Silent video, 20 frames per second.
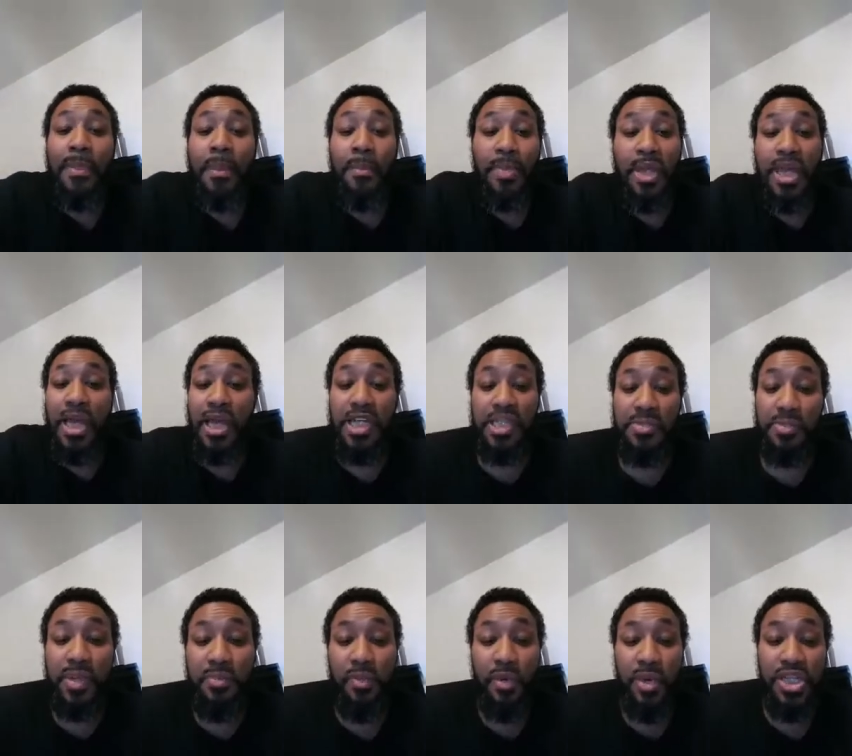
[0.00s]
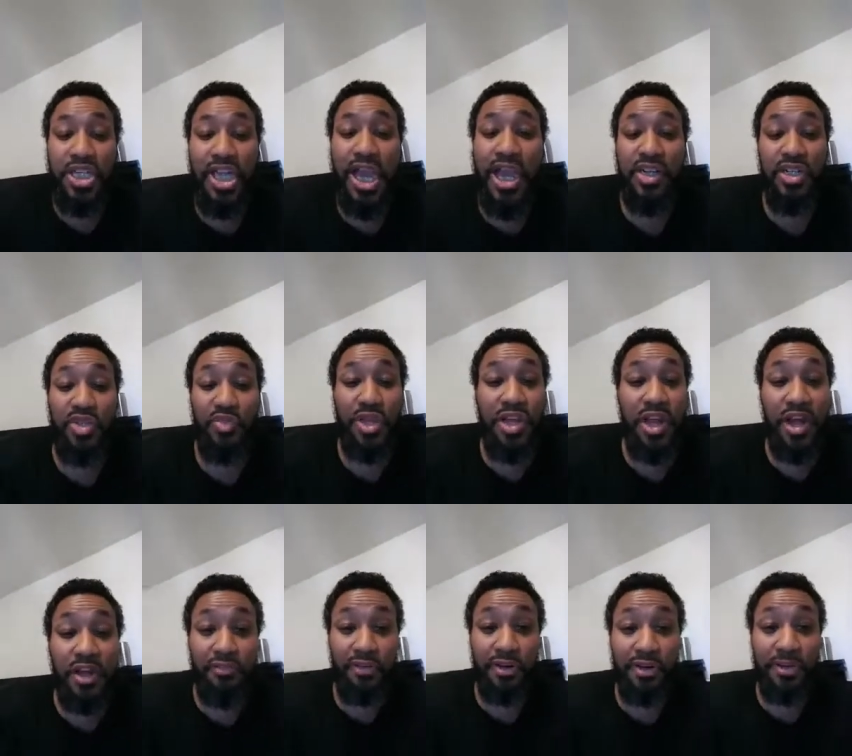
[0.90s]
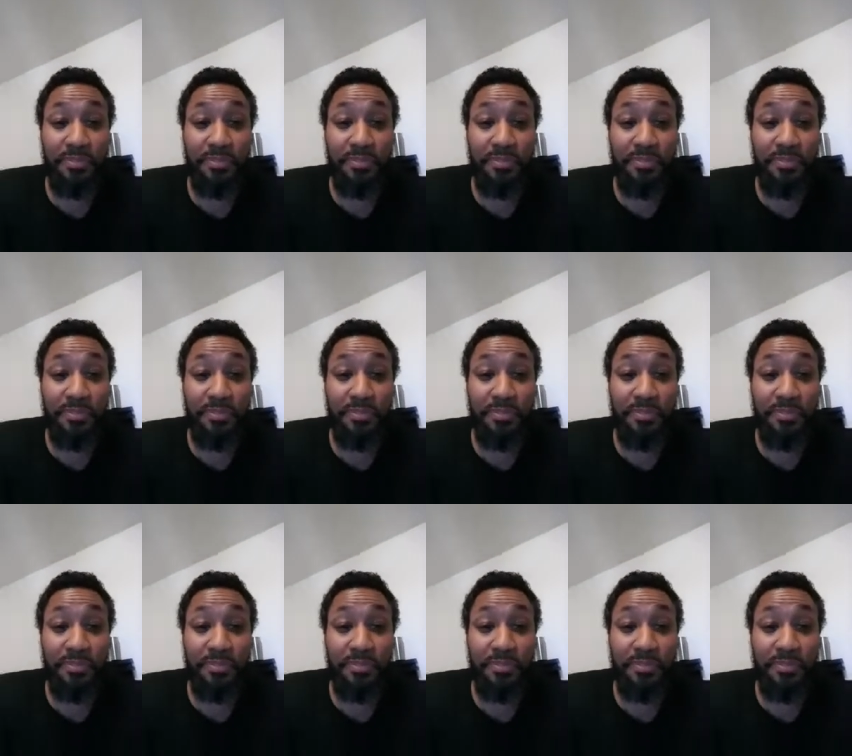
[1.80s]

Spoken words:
Because people in China is recovering,